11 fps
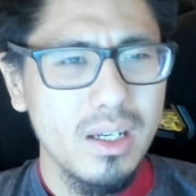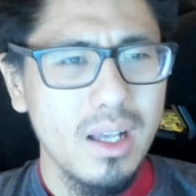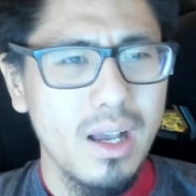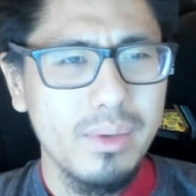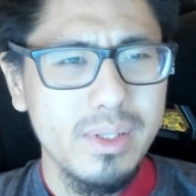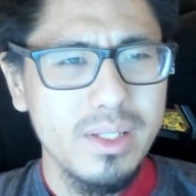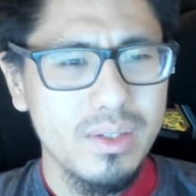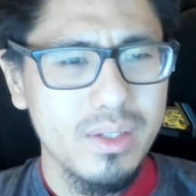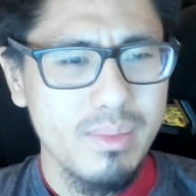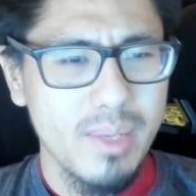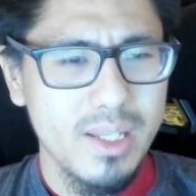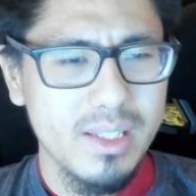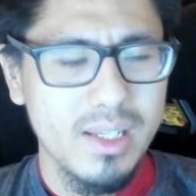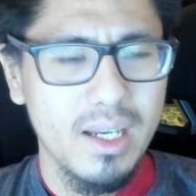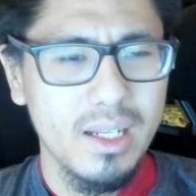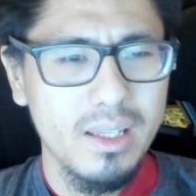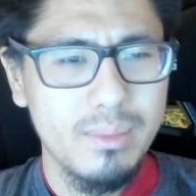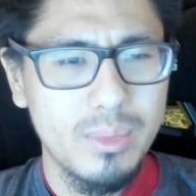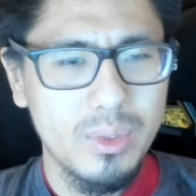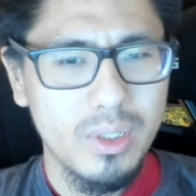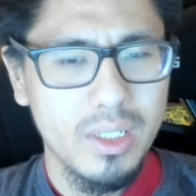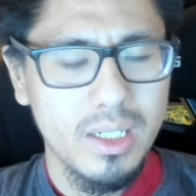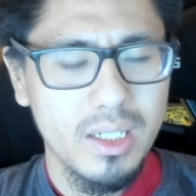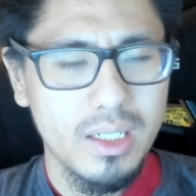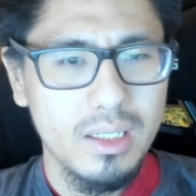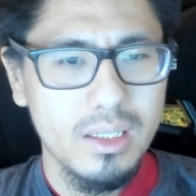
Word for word: I went to sleep at 10 in the morning